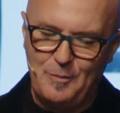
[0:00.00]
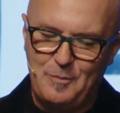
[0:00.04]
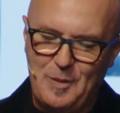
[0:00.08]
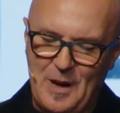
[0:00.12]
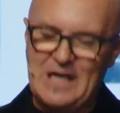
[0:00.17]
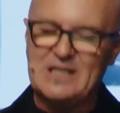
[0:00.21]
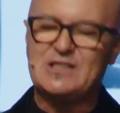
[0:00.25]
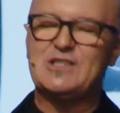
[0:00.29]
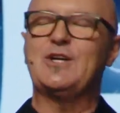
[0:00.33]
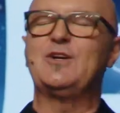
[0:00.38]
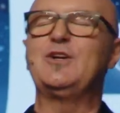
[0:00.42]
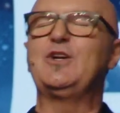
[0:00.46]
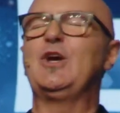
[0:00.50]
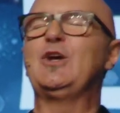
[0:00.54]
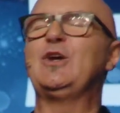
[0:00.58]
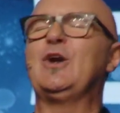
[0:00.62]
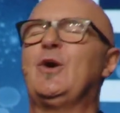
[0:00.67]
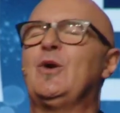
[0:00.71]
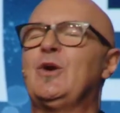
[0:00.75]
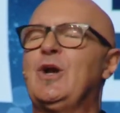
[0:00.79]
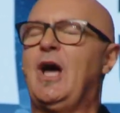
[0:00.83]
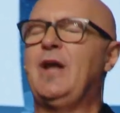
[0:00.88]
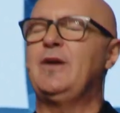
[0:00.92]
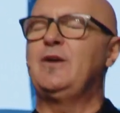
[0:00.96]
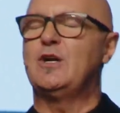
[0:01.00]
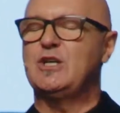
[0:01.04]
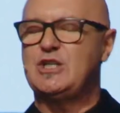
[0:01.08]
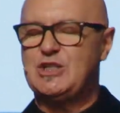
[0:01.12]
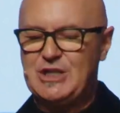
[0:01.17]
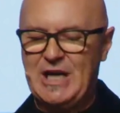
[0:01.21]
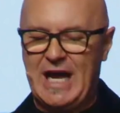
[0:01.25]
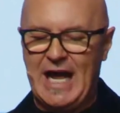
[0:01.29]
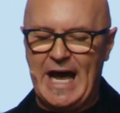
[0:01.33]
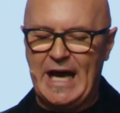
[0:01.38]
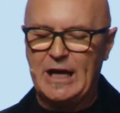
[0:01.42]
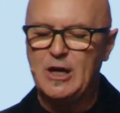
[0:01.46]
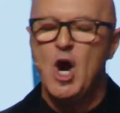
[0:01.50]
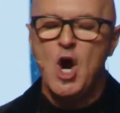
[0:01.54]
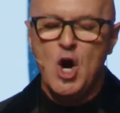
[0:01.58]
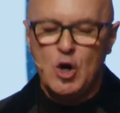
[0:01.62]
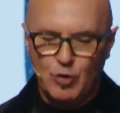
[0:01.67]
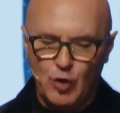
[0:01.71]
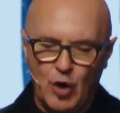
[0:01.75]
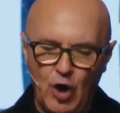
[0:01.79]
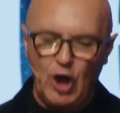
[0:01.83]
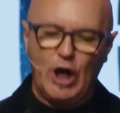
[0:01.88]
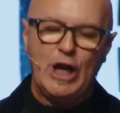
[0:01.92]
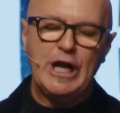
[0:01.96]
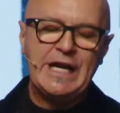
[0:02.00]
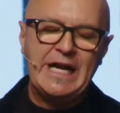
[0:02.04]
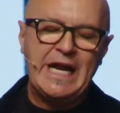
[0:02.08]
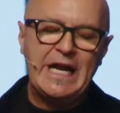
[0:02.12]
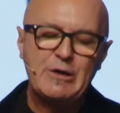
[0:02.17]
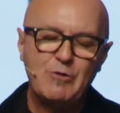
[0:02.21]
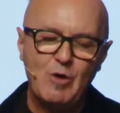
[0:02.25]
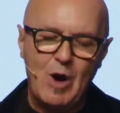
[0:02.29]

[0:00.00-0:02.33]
Pastor, you don't understand. Ruling and